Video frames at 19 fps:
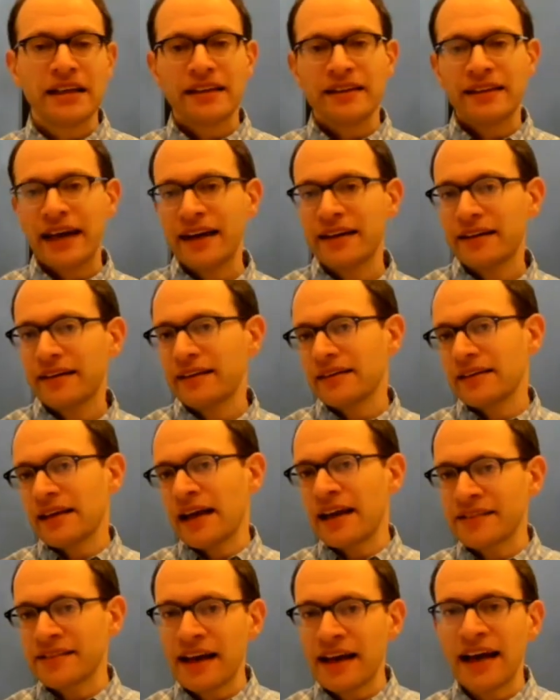that
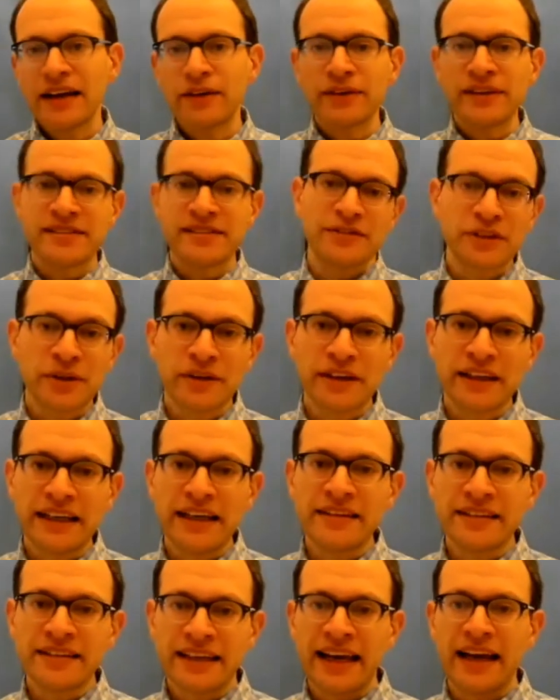has a high risk of turning
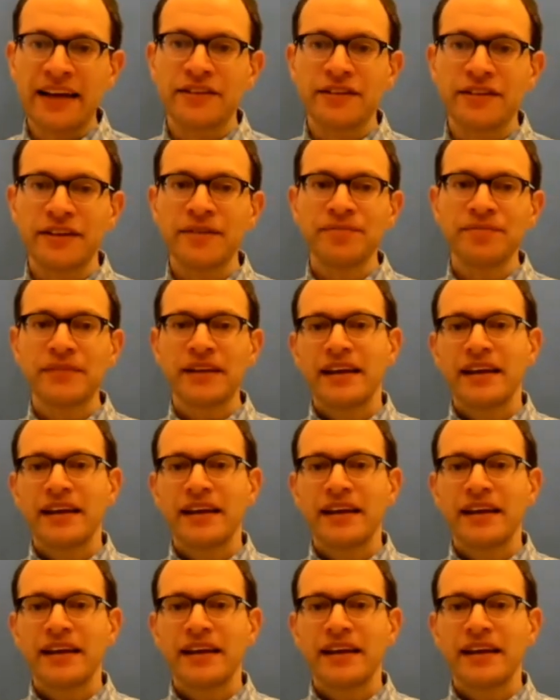into cancer.